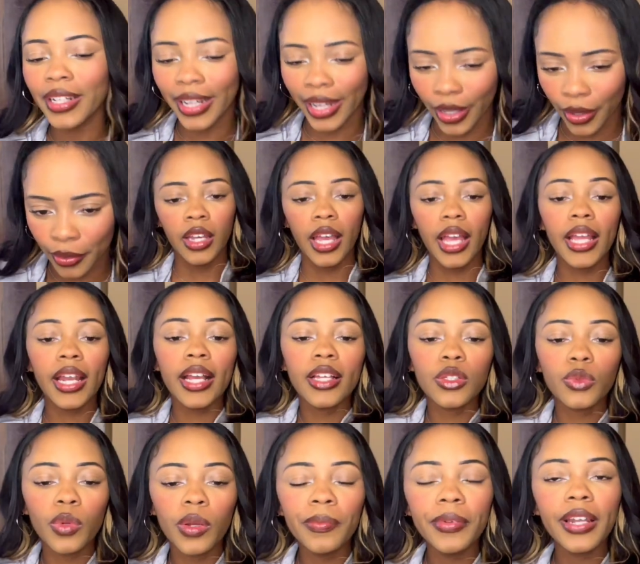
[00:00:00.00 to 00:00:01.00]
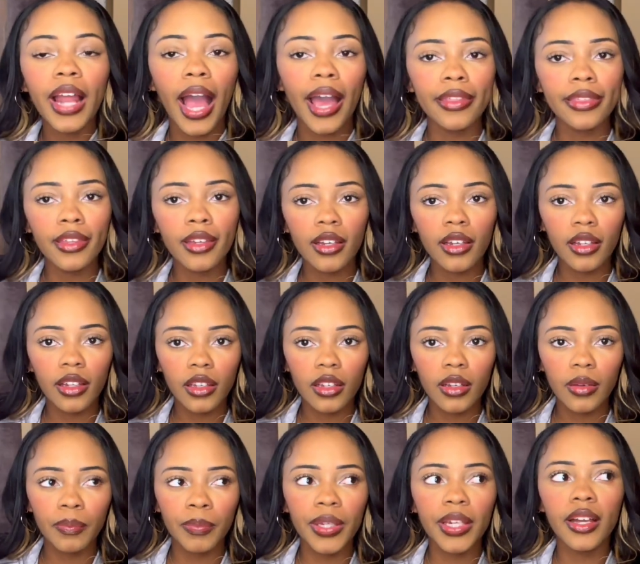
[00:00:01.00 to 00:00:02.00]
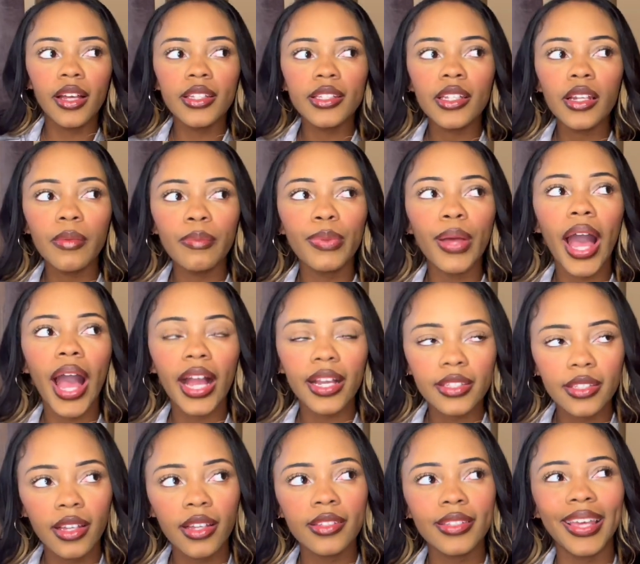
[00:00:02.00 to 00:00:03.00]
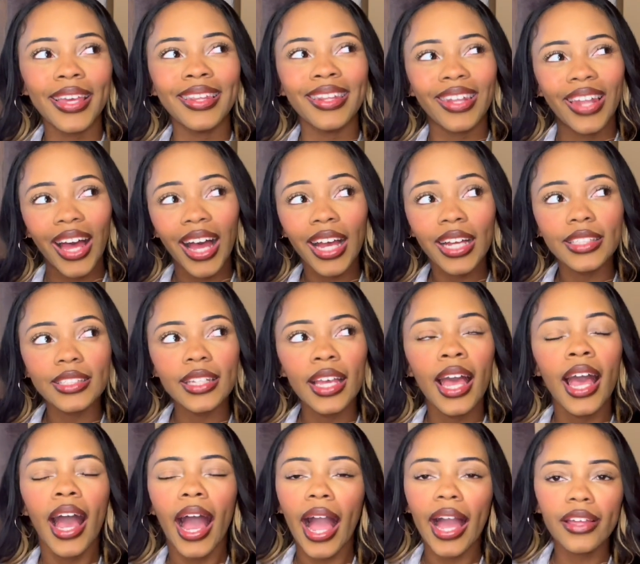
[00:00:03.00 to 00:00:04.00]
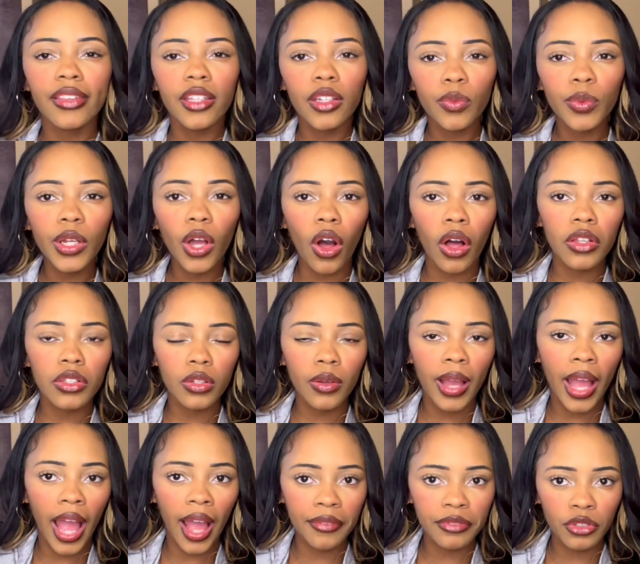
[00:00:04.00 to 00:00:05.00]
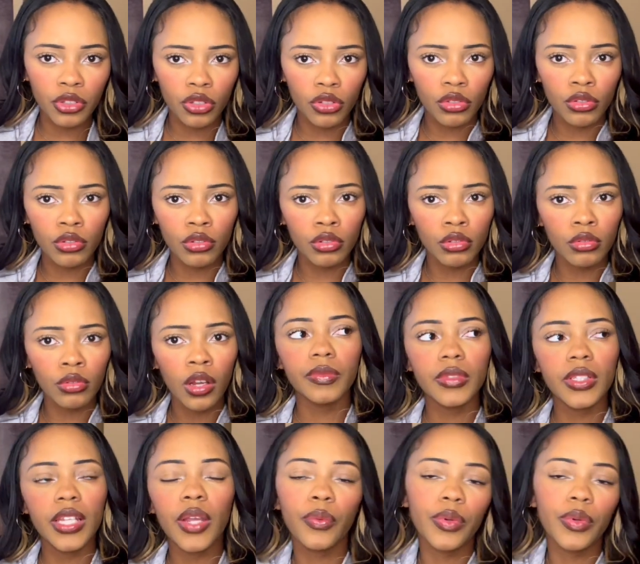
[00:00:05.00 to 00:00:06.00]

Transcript: down and as women i think because it impacts us a lot, I think we also have to take